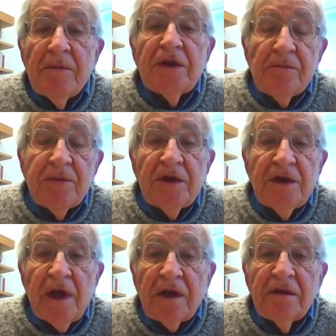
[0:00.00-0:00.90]
but to
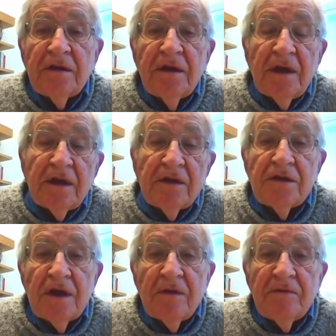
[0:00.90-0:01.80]
protect at the
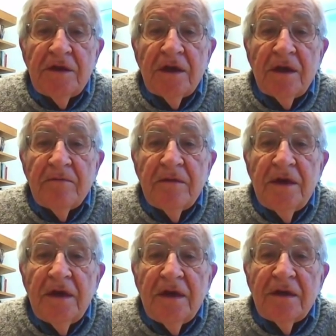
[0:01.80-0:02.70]
same time